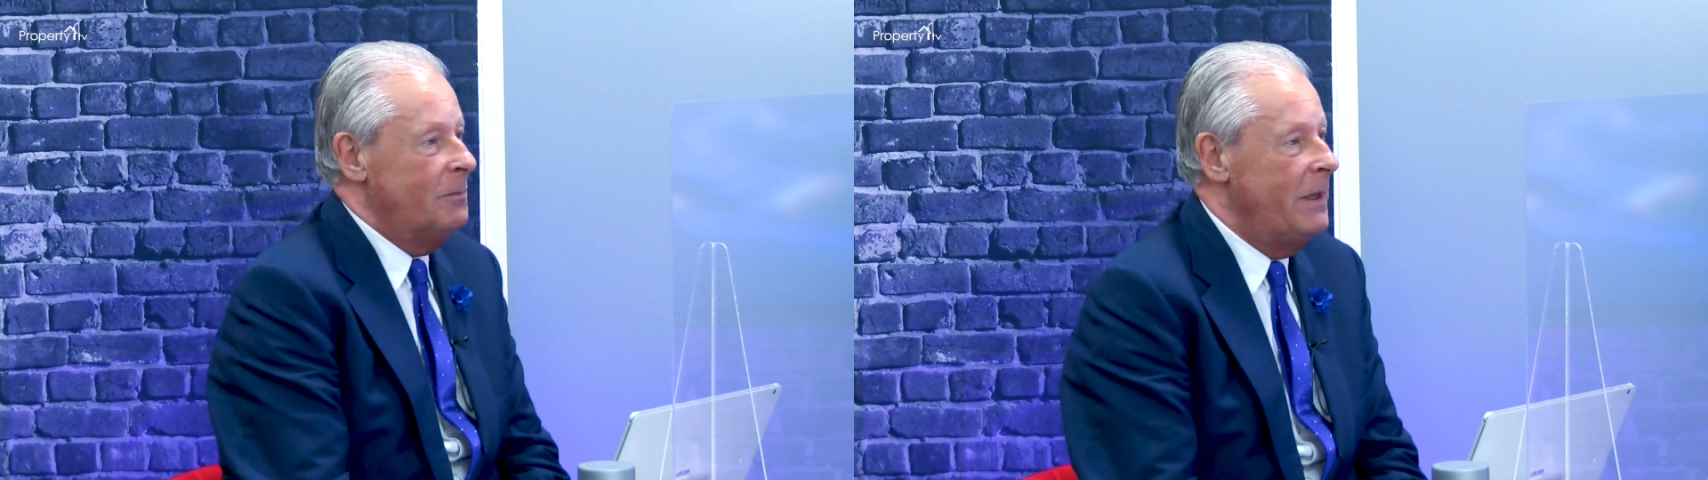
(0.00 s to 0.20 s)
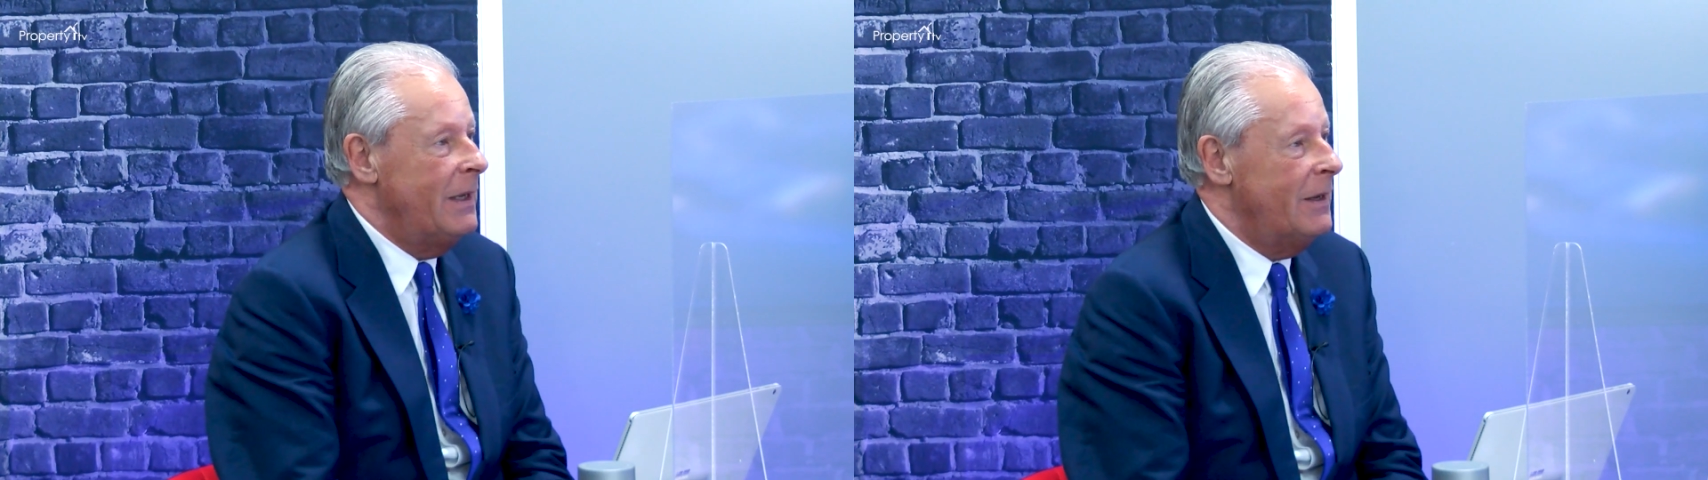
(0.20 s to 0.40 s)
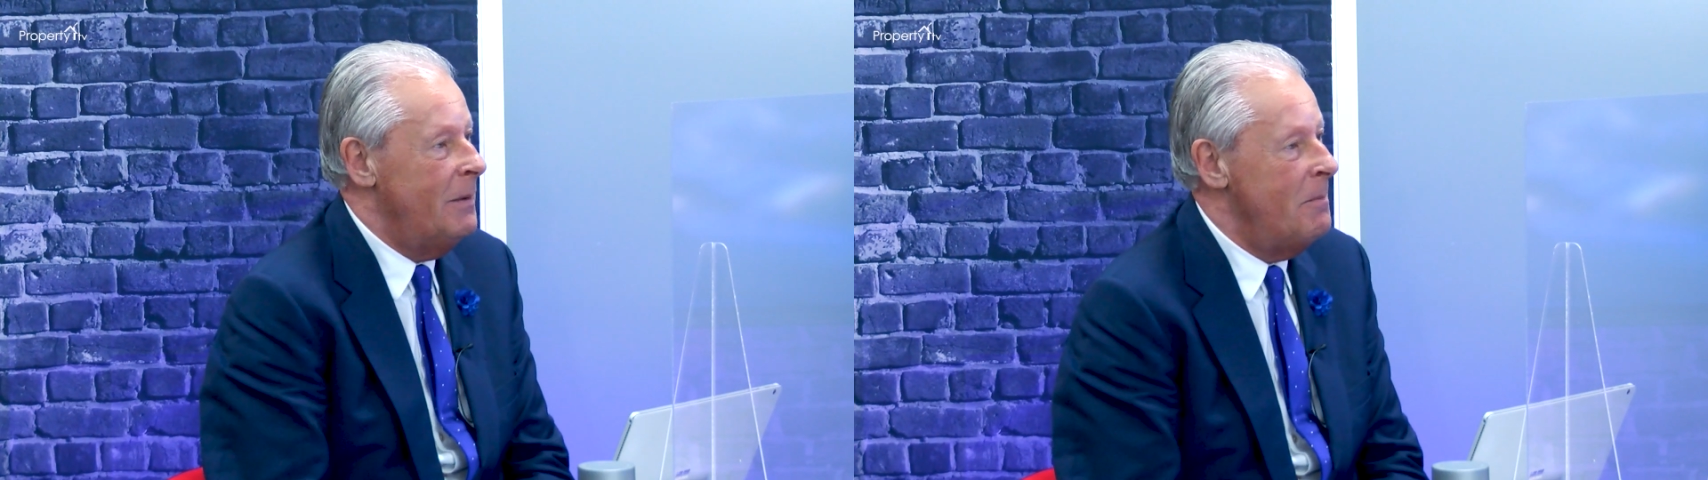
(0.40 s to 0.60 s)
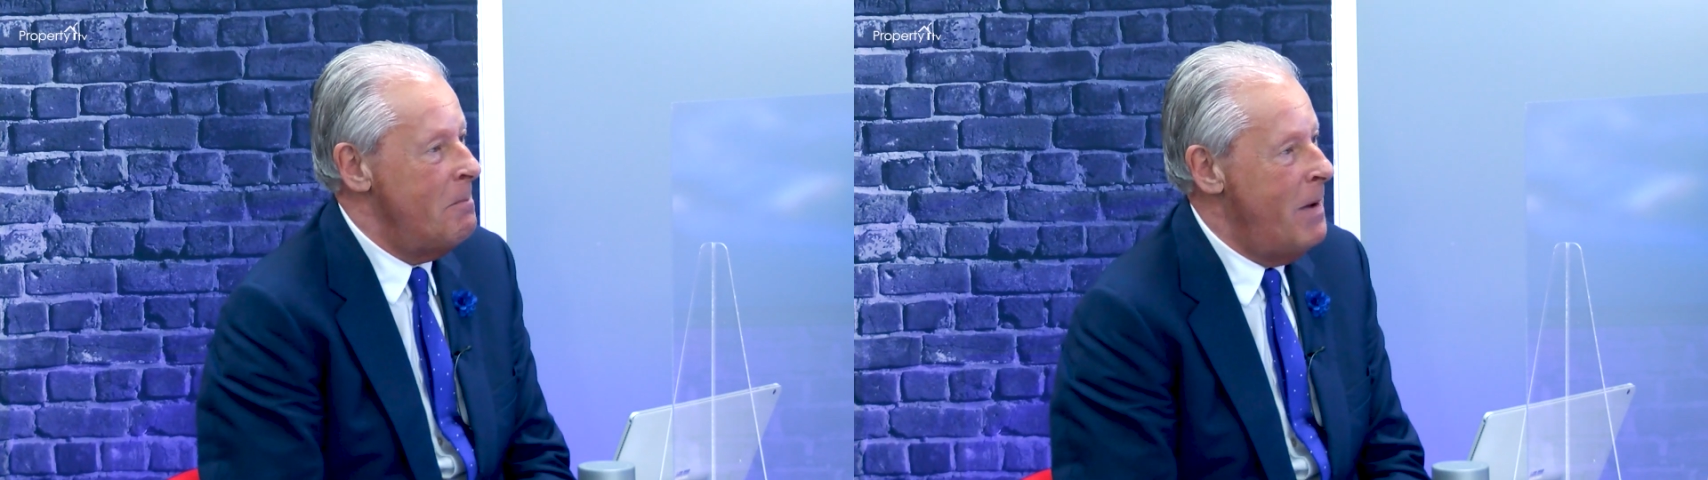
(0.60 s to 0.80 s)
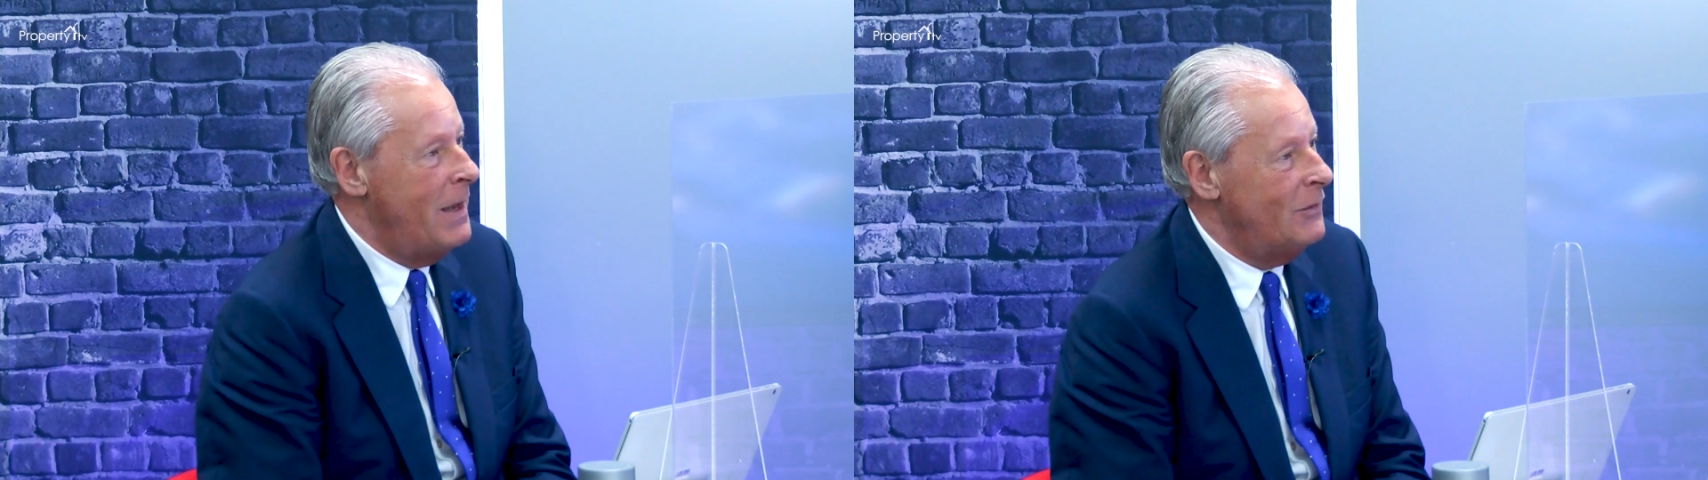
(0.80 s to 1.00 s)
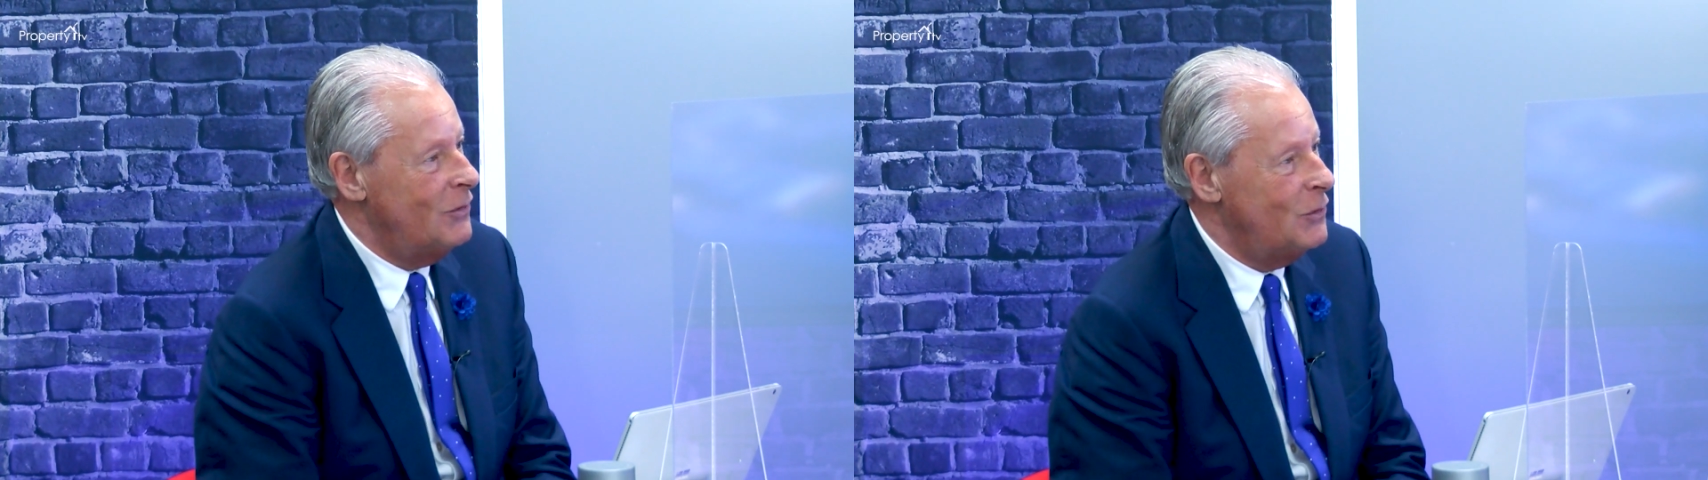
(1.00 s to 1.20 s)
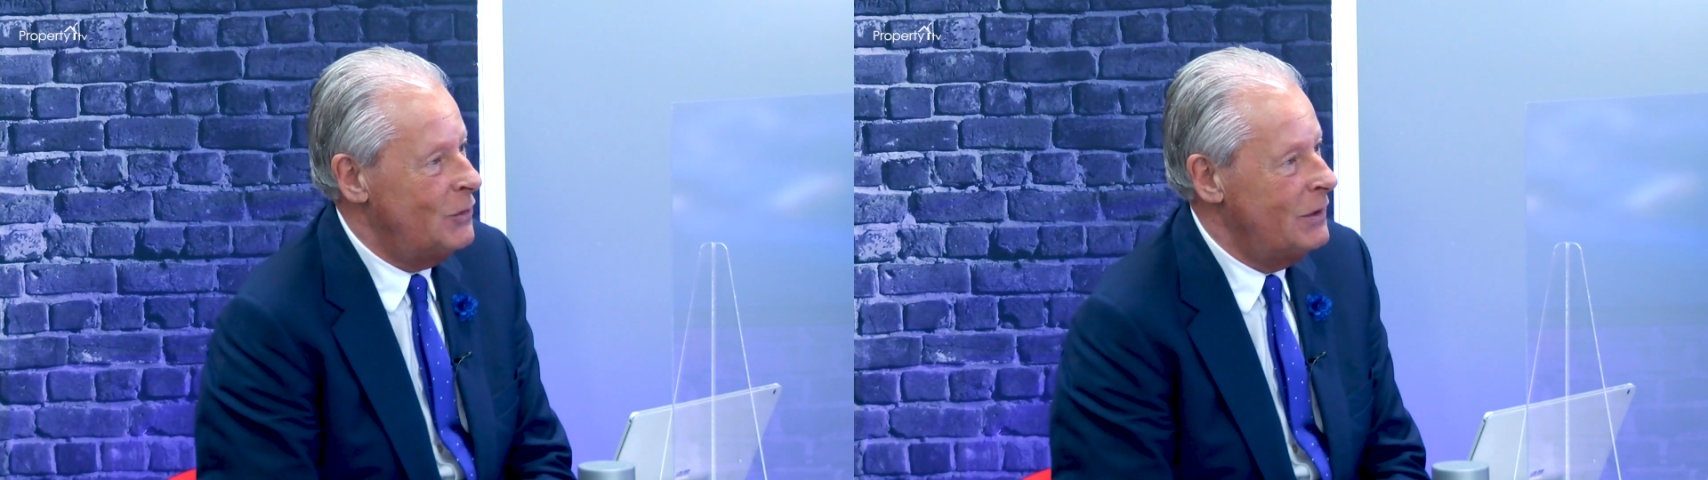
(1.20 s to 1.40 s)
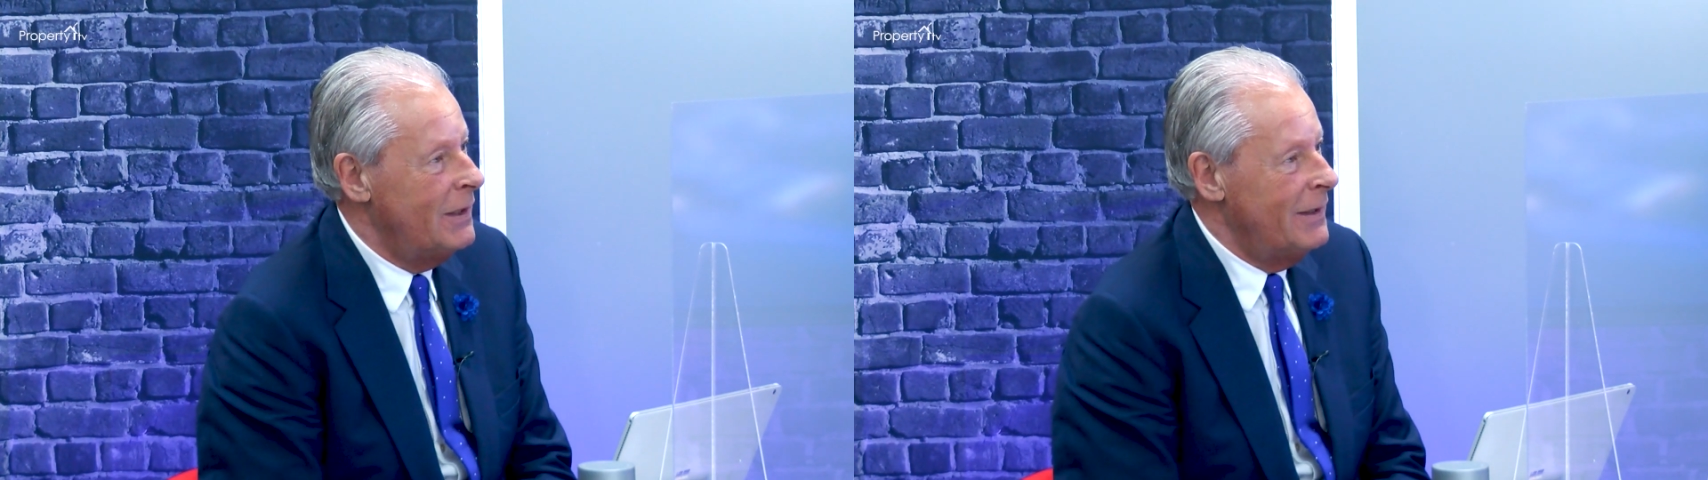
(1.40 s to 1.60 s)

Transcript: speaker, mentor